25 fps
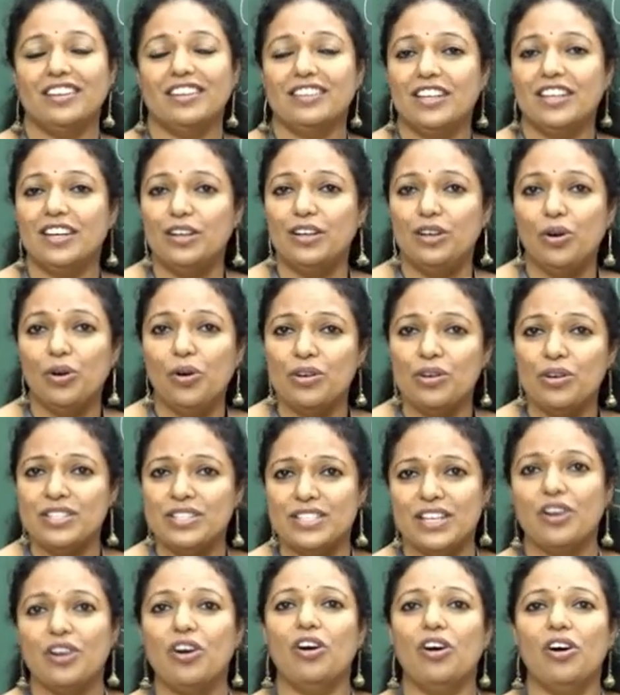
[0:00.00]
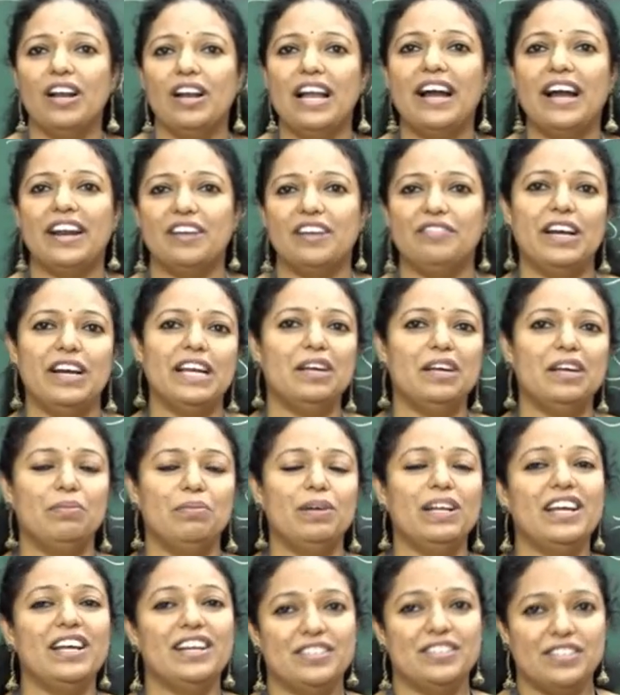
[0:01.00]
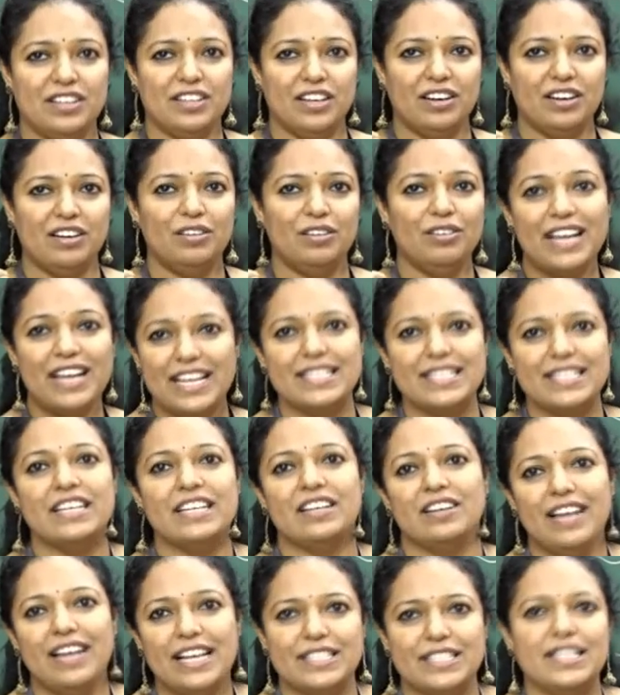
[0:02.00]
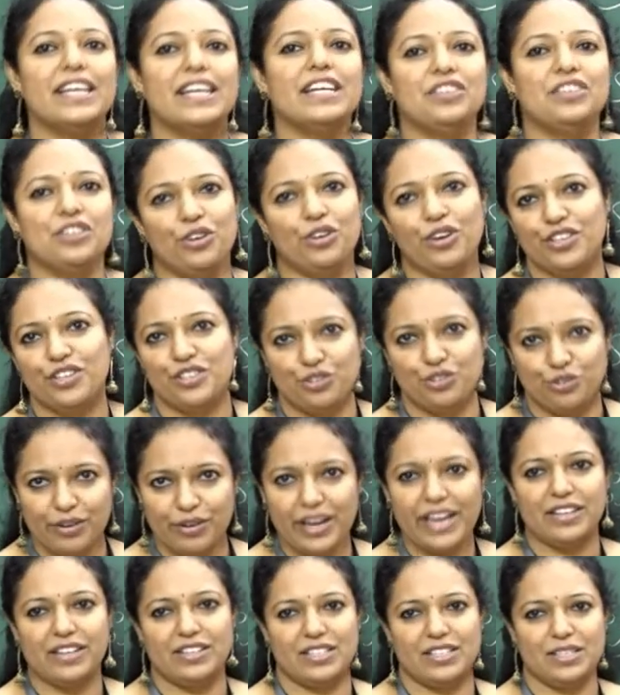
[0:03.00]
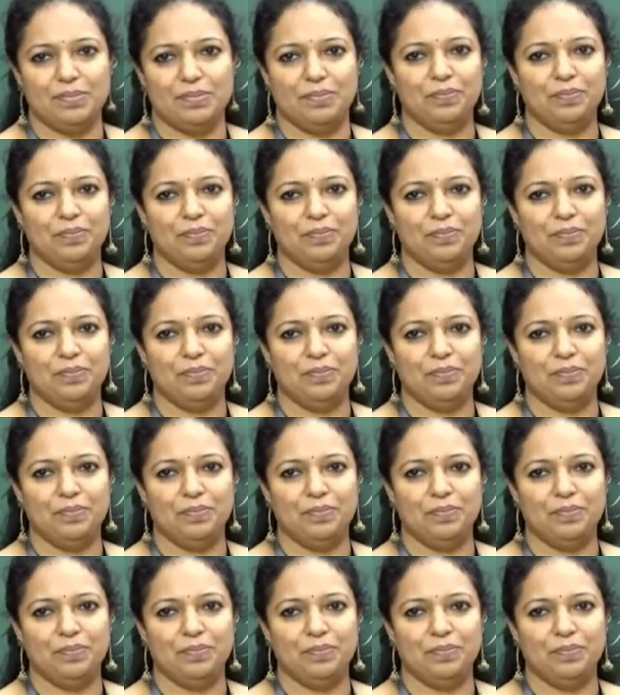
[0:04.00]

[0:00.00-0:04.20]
the loans and all are available at lesser interest rates.